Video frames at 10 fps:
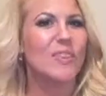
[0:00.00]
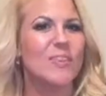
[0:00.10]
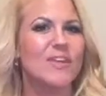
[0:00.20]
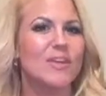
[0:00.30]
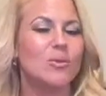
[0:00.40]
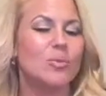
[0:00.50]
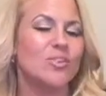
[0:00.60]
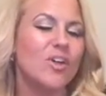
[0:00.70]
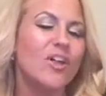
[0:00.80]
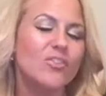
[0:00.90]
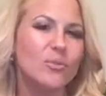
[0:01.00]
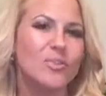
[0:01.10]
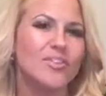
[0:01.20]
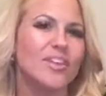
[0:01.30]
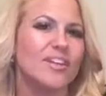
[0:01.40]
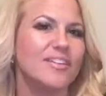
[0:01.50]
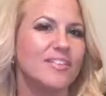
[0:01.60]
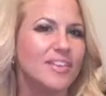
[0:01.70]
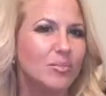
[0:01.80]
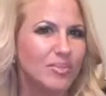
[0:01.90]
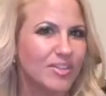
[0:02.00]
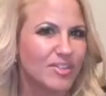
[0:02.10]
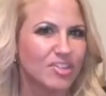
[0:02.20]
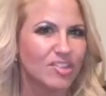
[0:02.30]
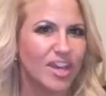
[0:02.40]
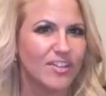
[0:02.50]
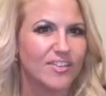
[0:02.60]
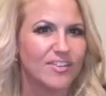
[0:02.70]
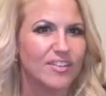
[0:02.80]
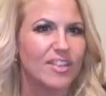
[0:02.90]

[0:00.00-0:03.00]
The results from the study seem to suggest